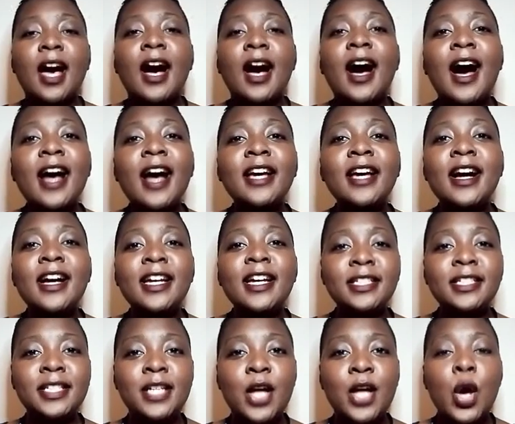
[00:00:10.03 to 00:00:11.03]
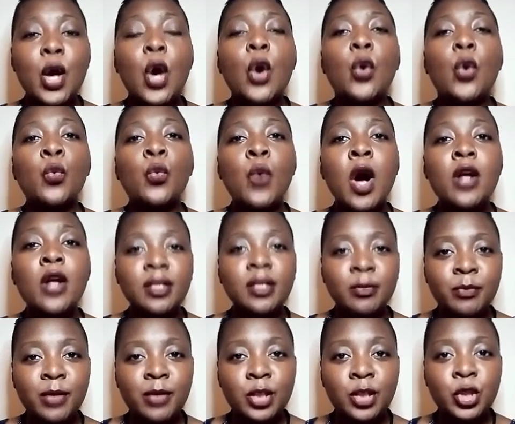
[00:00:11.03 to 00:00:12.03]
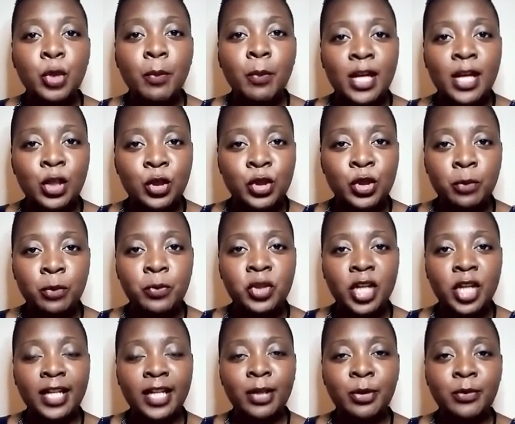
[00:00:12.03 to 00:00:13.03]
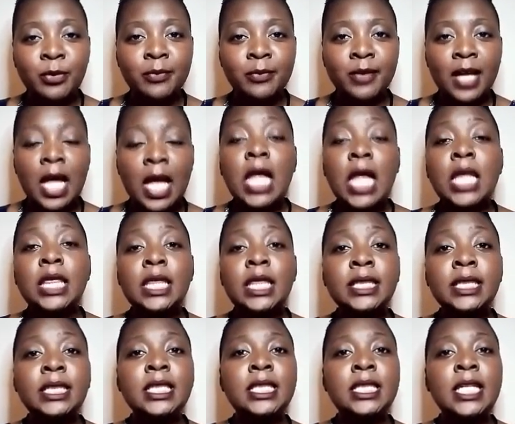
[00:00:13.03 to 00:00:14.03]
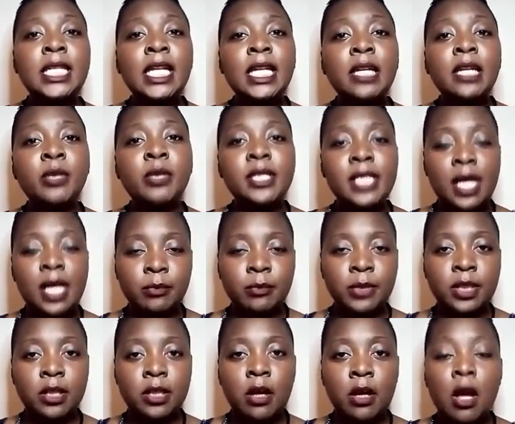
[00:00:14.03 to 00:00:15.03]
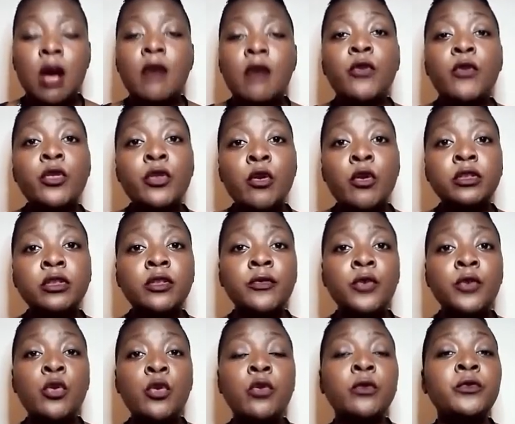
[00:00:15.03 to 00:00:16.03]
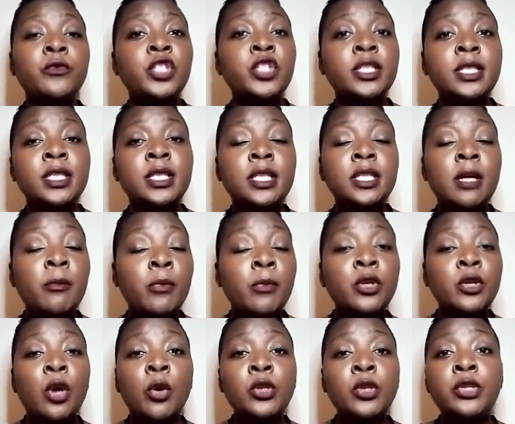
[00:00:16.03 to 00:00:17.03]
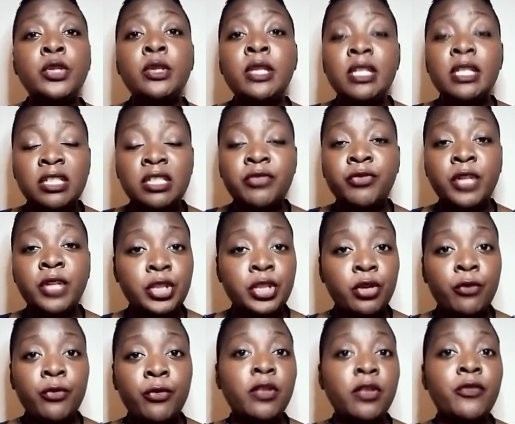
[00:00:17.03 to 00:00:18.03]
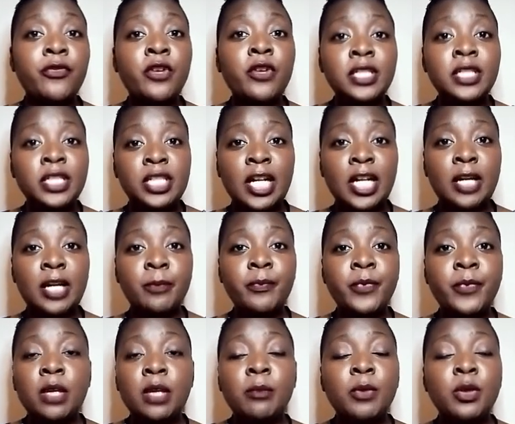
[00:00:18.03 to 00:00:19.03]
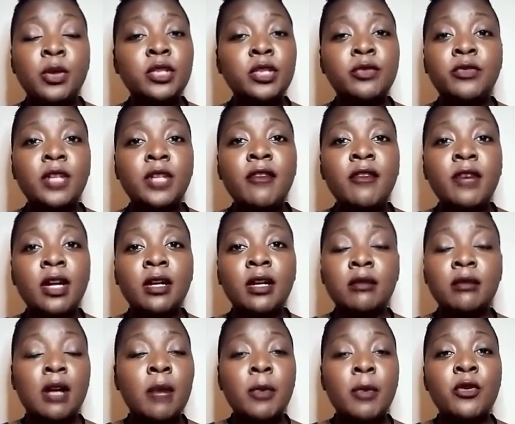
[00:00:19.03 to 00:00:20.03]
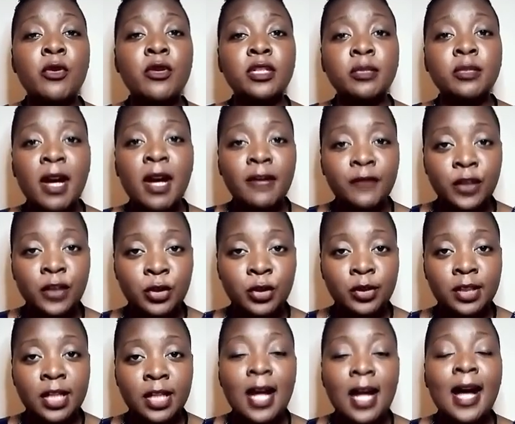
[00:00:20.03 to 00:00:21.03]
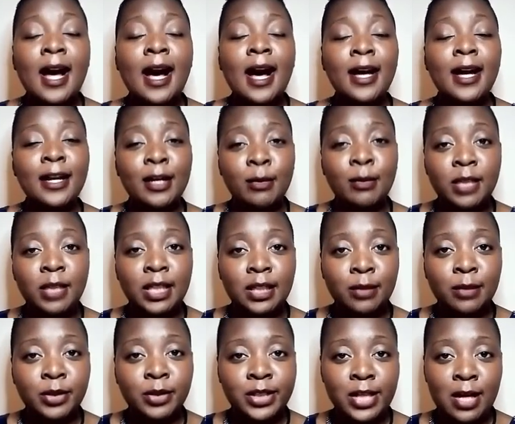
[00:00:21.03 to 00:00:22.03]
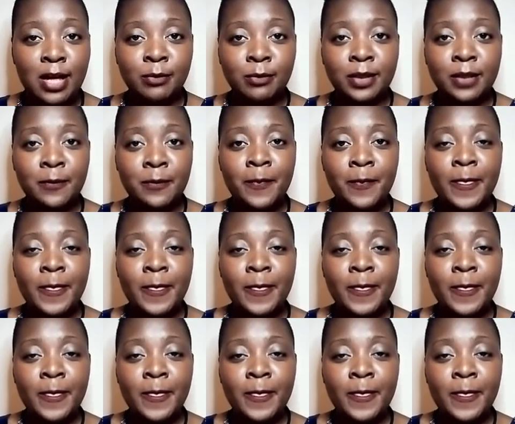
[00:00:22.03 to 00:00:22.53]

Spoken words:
Hi guys, welcome to my YouTube channel. This is Lily Motams. For those of you who've just stumbled on this video for the first time, because you've never come across my videos, I am Lily Motams,